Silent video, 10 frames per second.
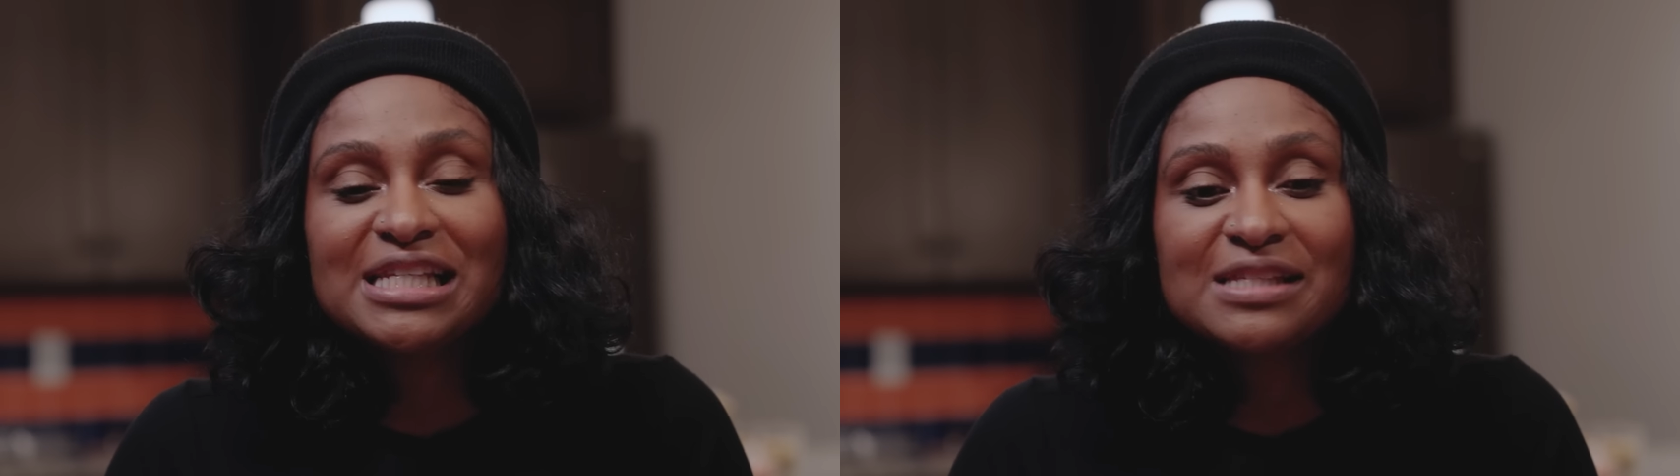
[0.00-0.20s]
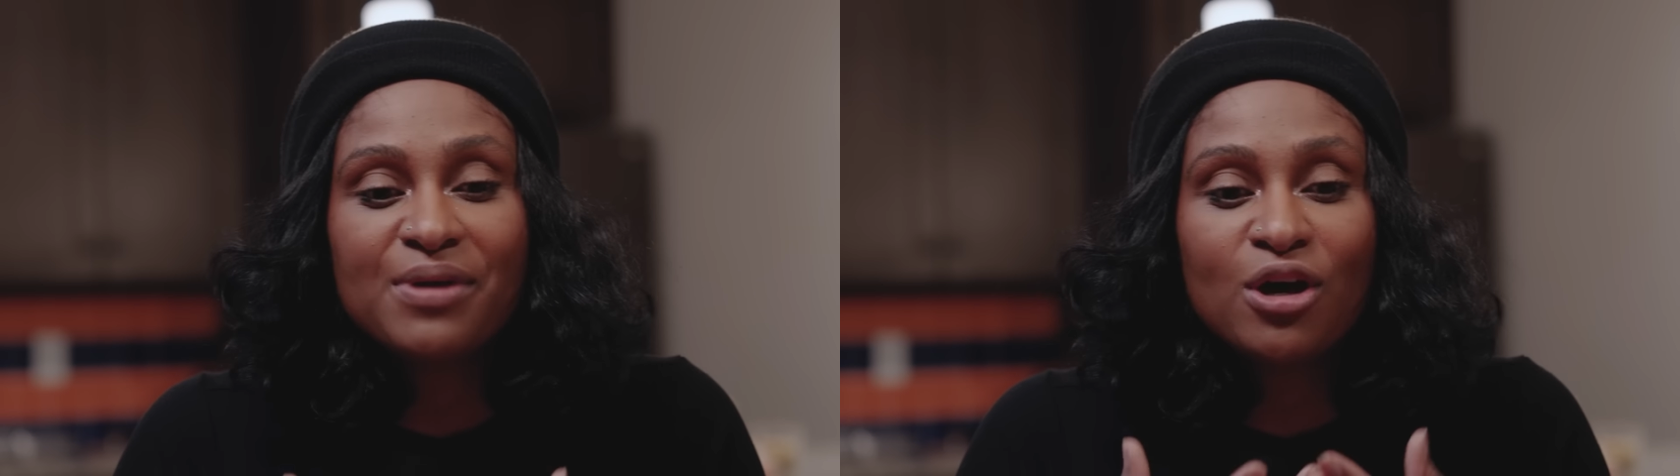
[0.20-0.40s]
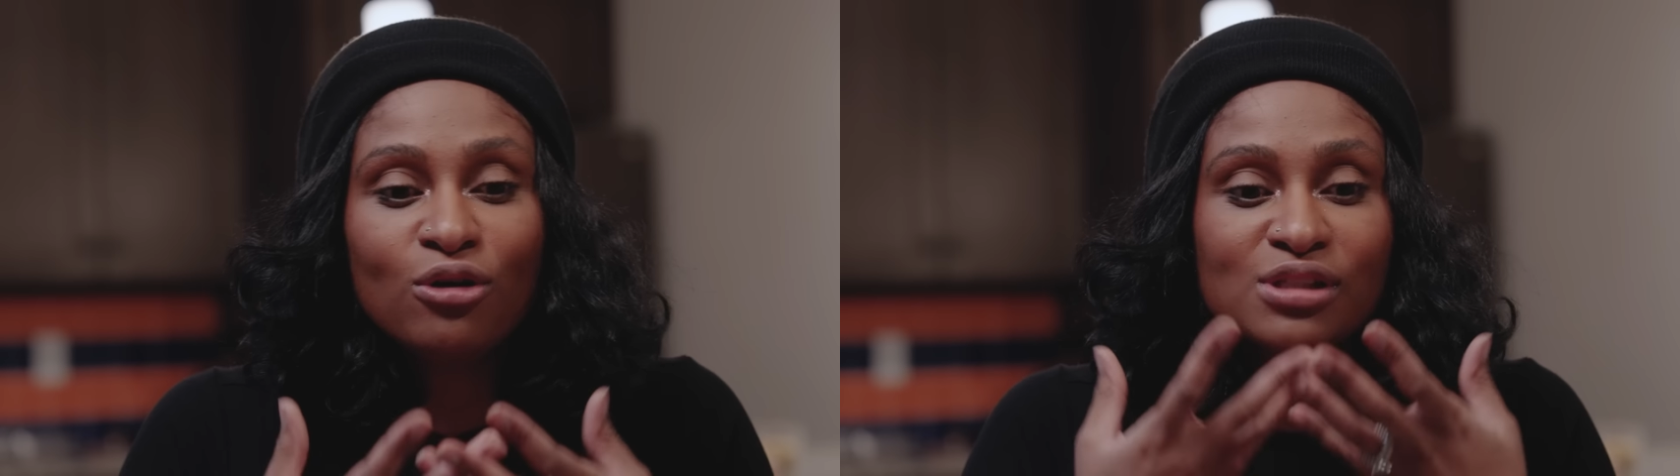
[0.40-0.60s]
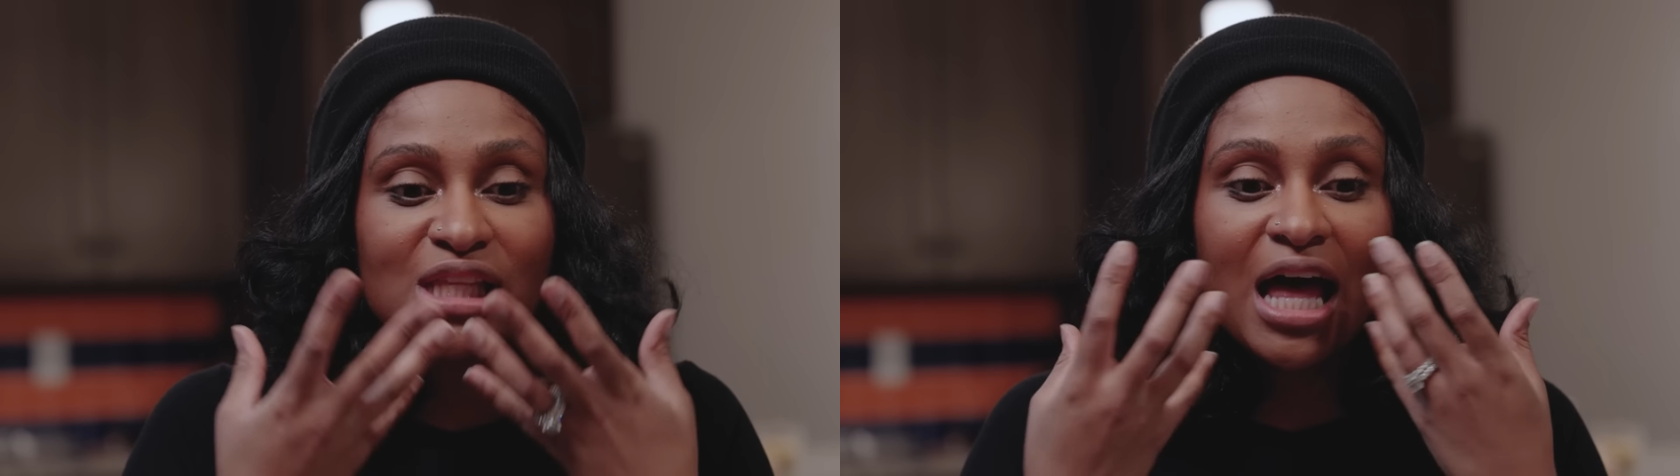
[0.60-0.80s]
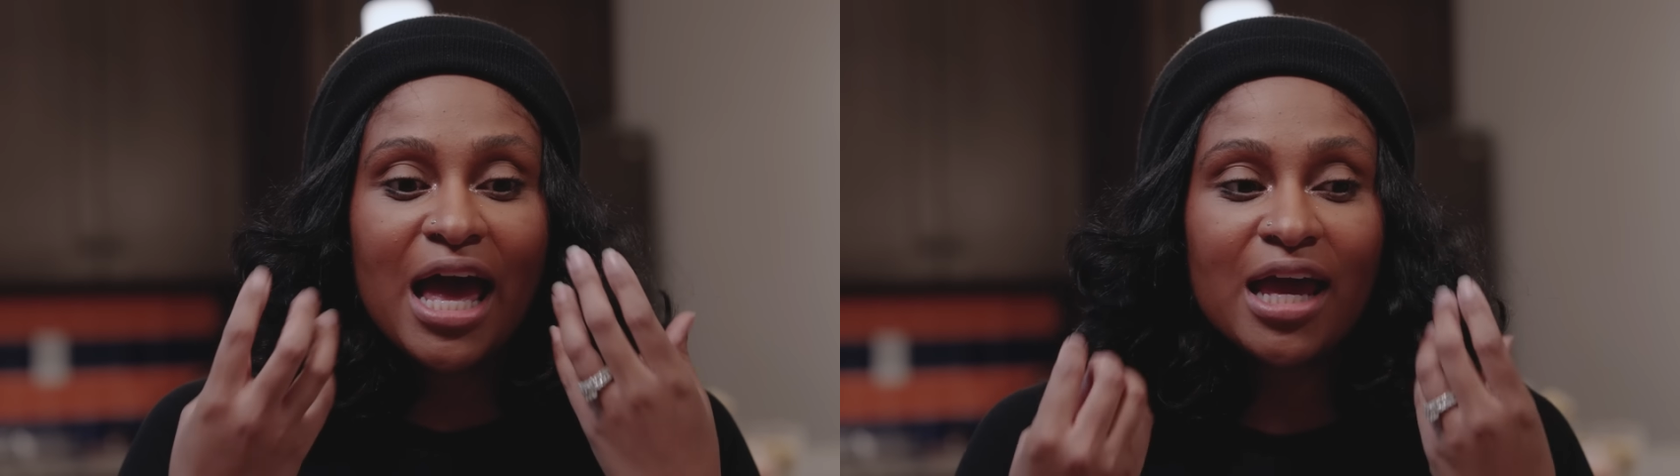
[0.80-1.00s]
It
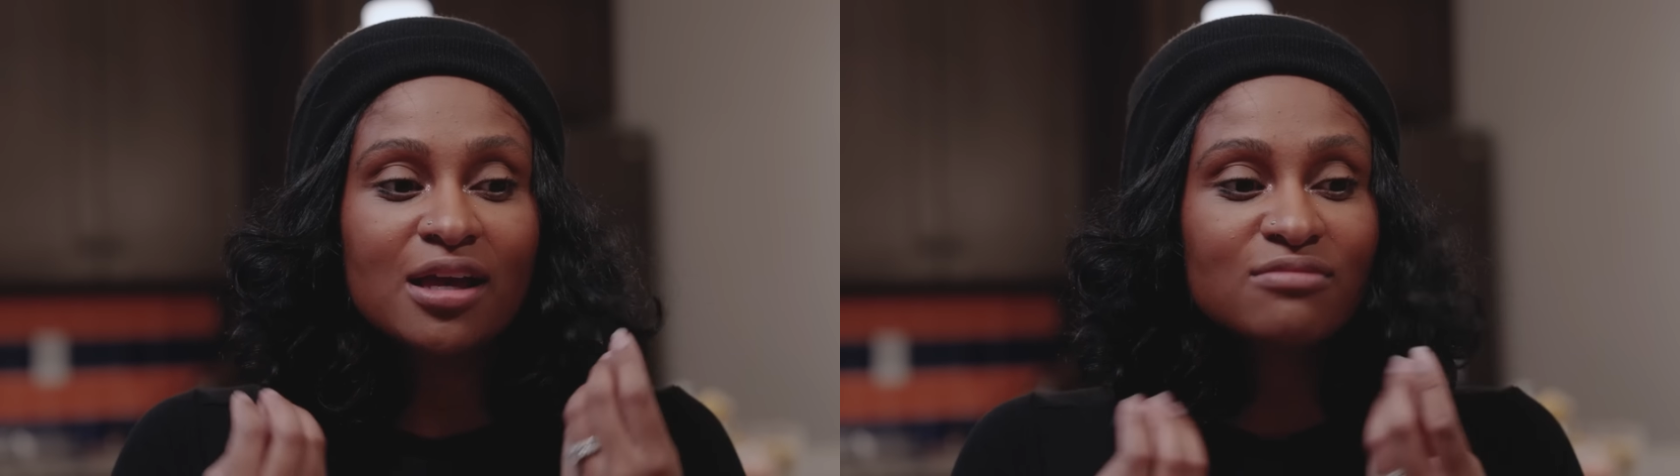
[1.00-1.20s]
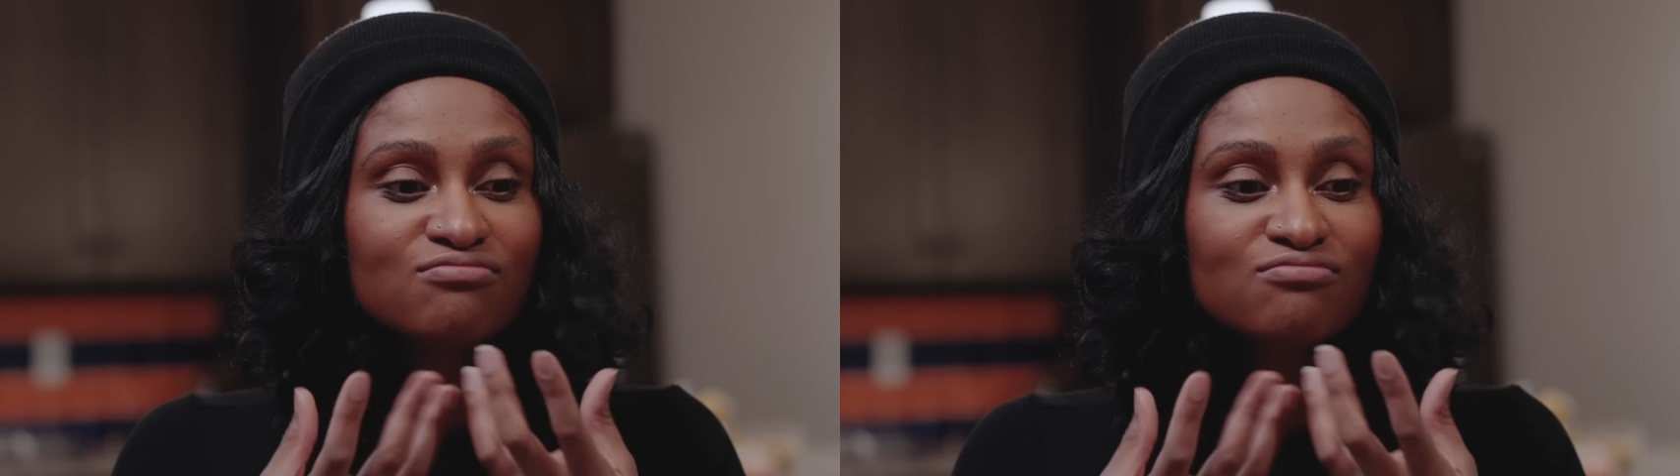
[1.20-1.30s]
smells like